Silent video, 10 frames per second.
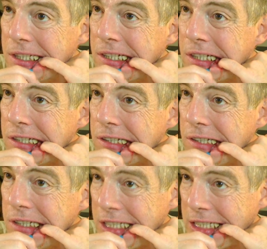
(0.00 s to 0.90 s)
Okay, so
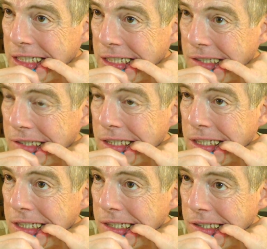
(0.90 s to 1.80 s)
now what
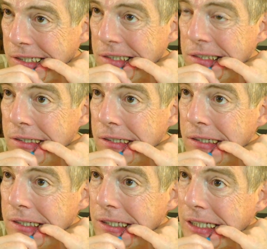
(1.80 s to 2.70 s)
I do,
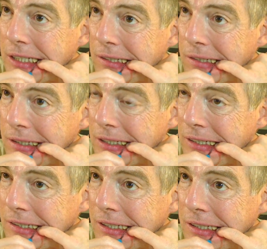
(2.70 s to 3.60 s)
I don't really
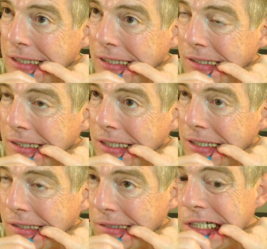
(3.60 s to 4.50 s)
have to get that
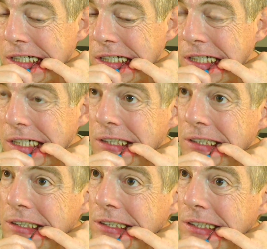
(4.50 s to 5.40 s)
aggressive.
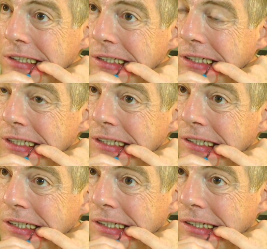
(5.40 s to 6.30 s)
I can just kind of
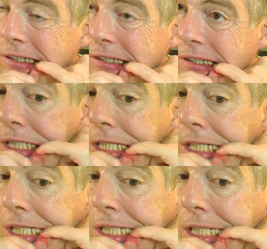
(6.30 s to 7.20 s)
chill.
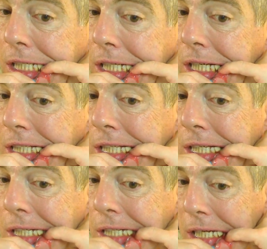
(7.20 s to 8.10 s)
See, I got the
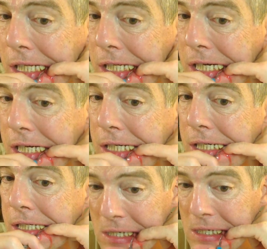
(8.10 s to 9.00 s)
curette in there.
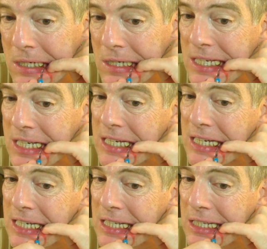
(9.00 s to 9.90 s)
No, I did
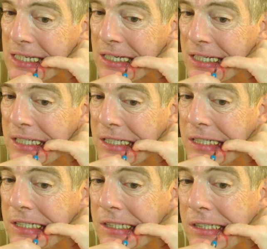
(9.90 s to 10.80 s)
not get the curette in
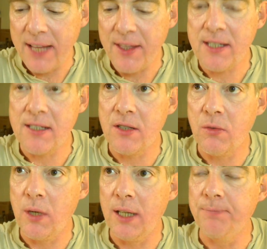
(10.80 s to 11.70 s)
there. This is the
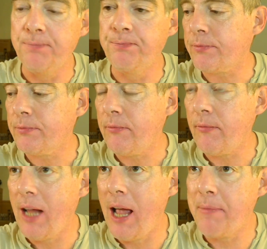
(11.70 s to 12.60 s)
one.
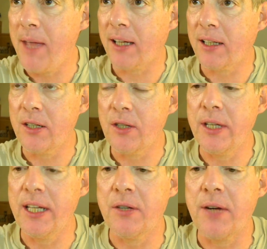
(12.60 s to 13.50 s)
I'm not going to do
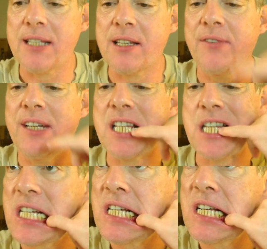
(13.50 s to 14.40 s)
the
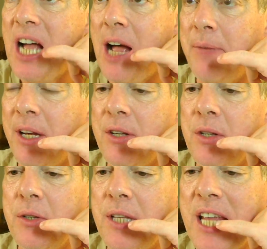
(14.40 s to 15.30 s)
aggressiveness. I'm going to
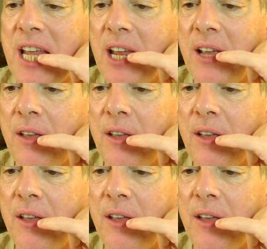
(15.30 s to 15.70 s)
do the